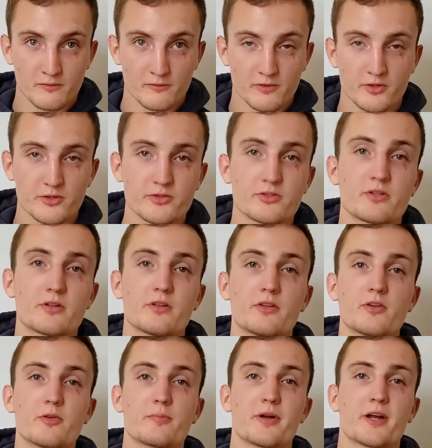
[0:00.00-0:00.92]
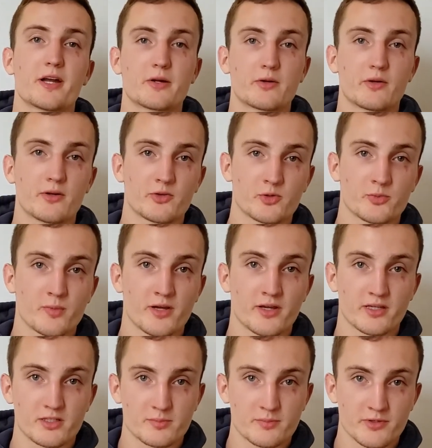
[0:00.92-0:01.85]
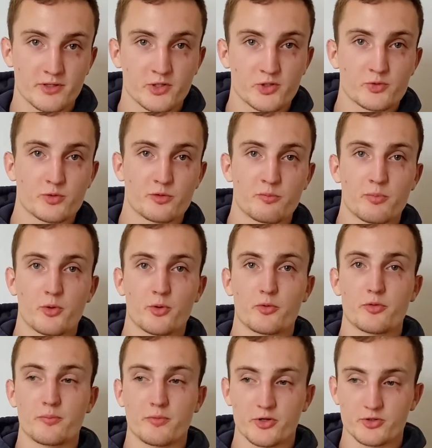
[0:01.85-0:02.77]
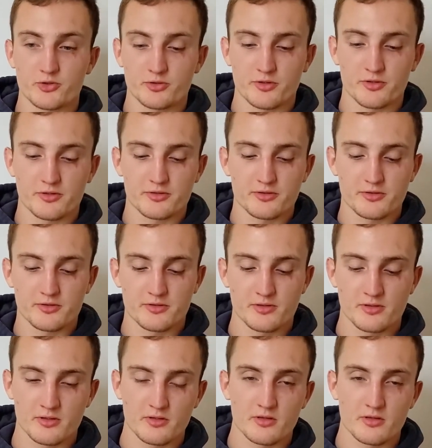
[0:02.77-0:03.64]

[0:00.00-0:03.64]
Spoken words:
First, a little background on my experience with both martial arts.